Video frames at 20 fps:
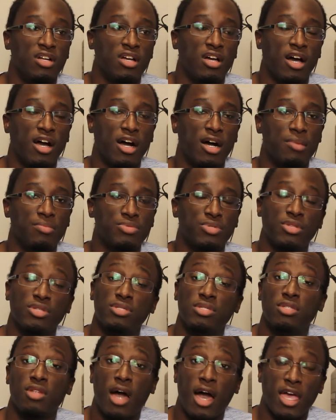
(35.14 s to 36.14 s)
So this is
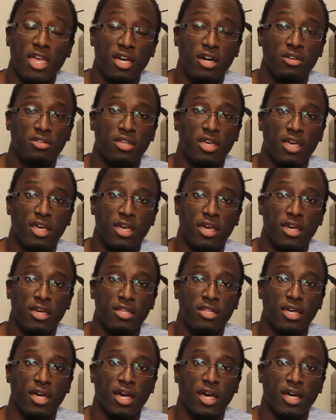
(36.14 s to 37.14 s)
an Ion
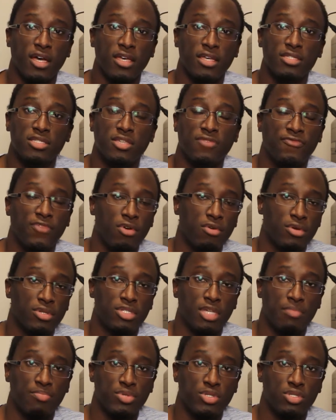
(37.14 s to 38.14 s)
and Izzy focused
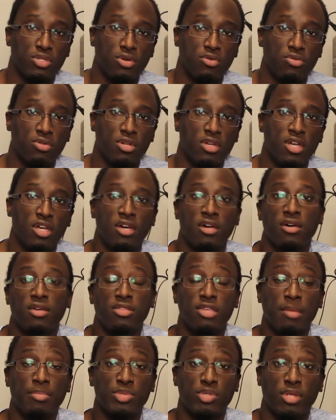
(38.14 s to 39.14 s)
episode.
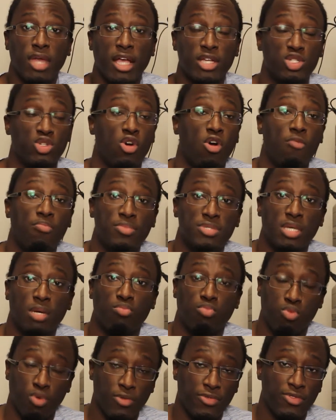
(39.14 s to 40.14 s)
The episode actually opens
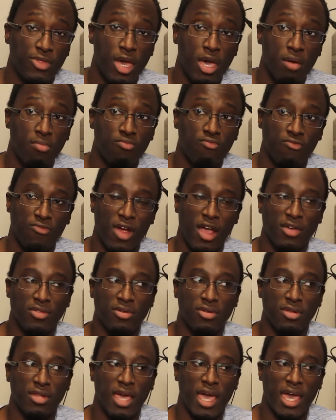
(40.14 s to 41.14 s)
up with them rather
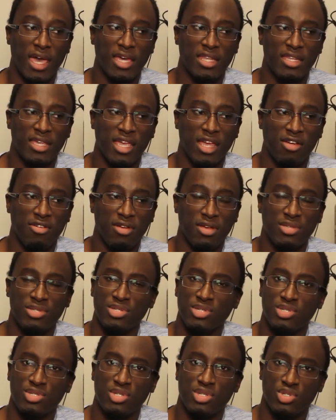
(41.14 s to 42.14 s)
than at Area
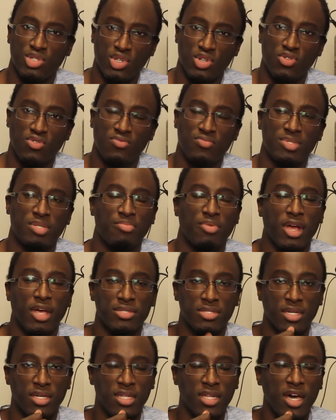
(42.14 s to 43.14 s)
62,
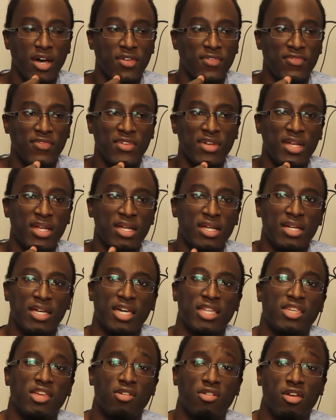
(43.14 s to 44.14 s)
surprisingly enough.
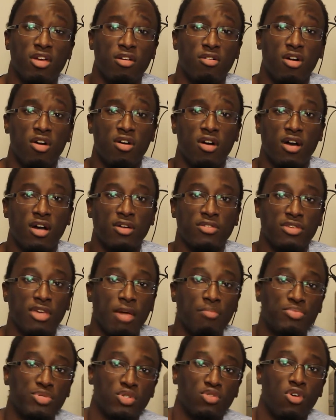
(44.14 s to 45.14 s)
And the
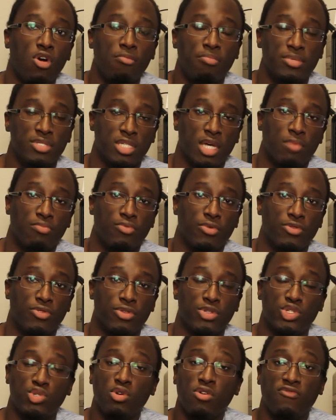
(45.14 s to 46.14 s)
episode opens up with
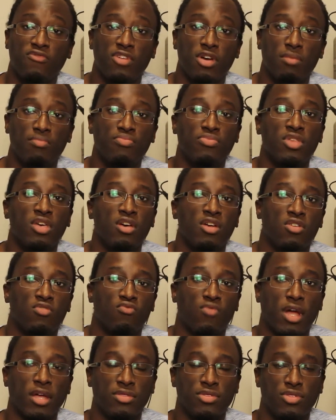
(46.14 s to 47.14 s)
the two of them
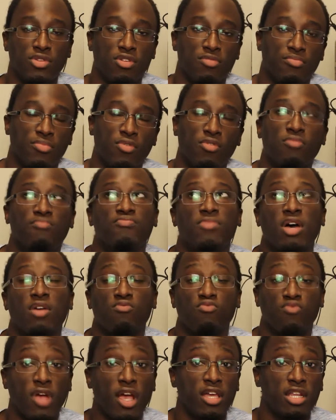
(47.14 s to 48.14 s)
riding
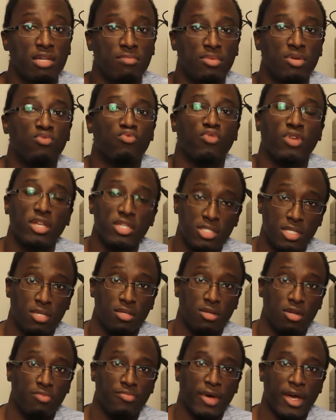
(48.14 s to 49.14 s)
not riding, but racing
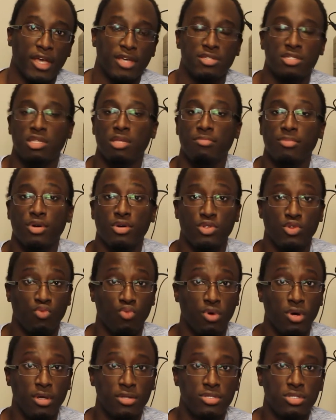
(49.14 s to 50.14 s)
their bikes in the middle of the
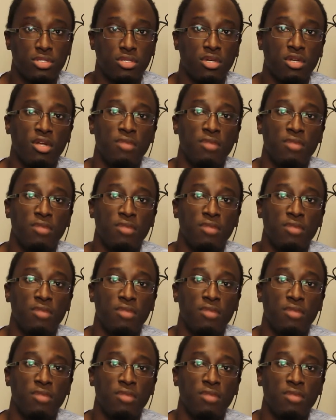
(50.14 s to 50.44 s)
woods.